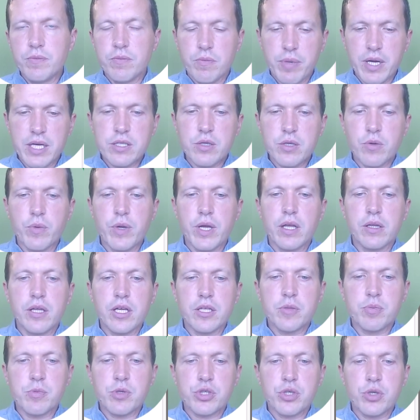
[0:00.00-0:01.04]
By the way,
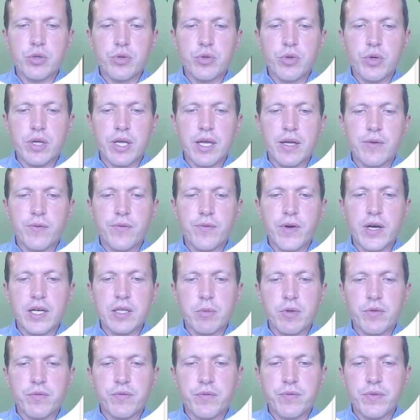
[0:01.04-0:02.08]
let me show you again
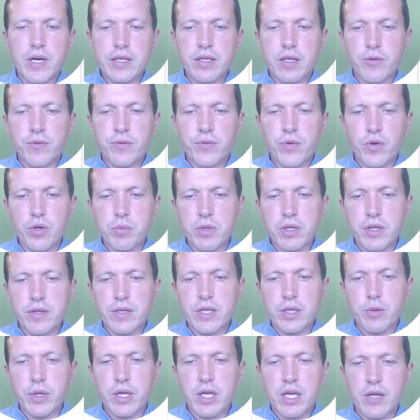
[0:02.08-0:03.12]
final formula
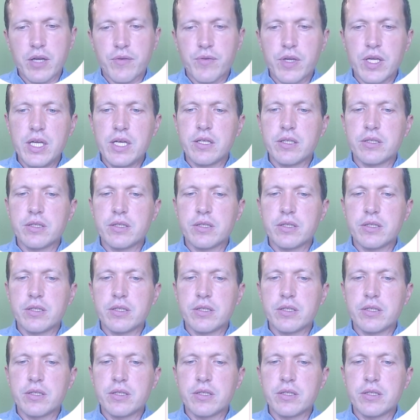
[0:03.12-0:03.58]
that we have here.